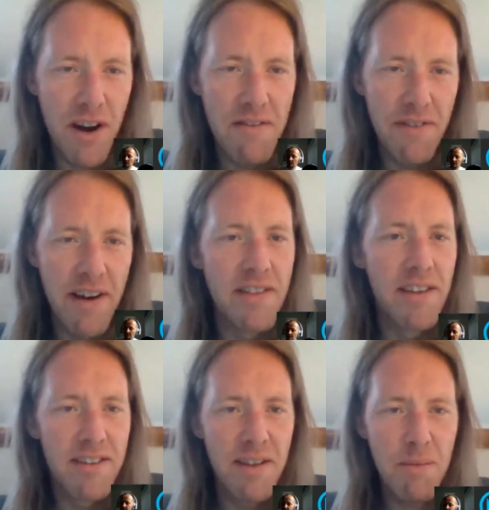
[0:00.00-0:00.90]
have to try and
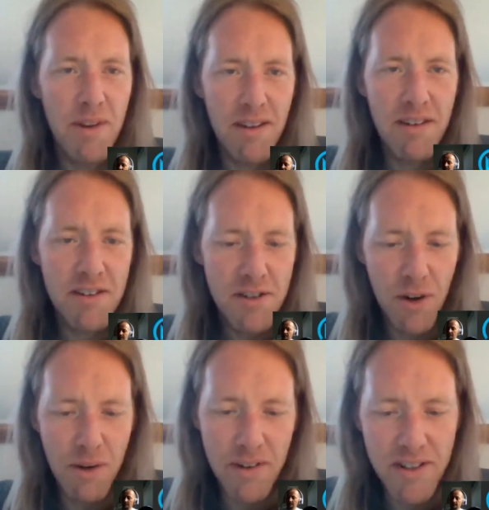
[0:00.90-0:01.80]
find this. Let me
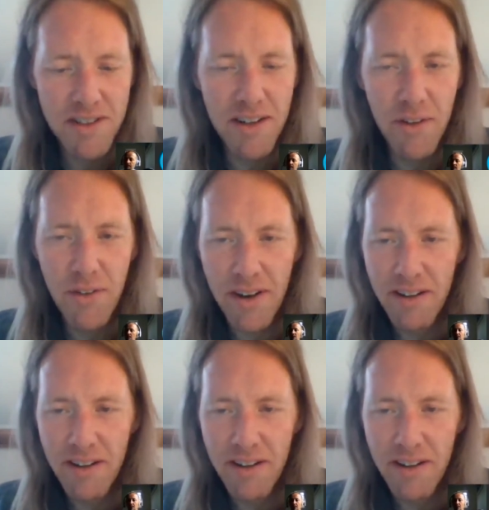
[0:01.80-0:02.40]
just talk amongst yourselves.